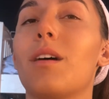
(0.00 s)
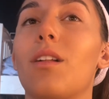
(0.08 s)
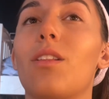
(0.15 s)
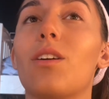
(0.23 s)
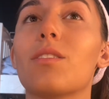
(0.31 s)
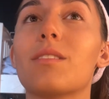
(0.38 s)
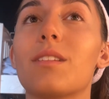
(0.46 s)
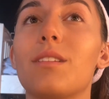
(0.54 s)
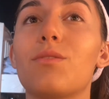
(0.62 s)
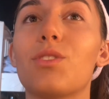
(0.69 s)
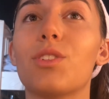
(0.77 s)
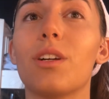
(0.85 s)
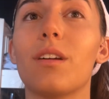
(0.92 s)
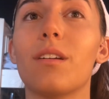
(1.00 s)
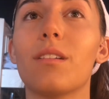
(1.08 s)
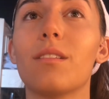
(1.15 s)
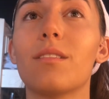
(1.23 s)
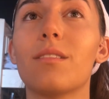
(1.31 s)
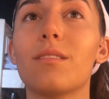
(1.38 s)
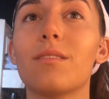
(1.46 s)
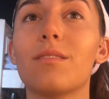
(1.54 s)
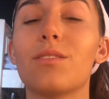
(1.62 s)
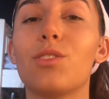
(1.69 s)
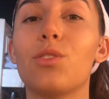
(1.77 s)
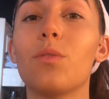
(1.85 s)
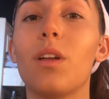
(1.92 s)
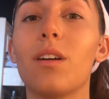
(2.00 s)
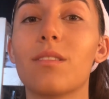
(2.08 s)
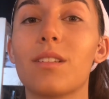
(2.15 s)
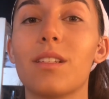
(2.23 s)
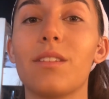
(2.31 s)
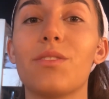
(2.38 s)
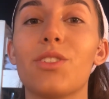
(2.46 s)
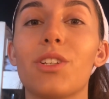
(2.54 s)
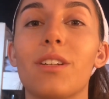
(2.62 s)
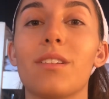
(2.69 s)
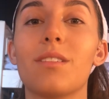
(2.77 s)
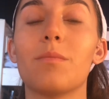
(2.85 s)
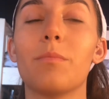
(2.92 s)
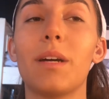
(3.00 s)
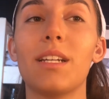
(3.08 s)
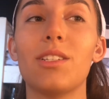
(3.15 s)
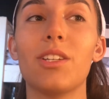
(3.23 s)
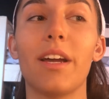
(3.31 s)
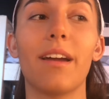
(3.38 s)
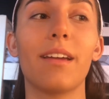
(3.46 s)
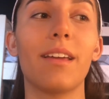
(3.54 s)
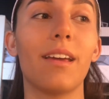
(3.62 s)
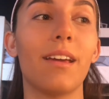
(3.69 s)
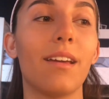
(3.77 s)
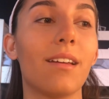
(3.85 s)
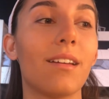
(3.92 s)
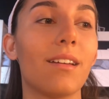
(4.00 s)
a long sleeve shirt, 2 long sleeve shirts, my jacket,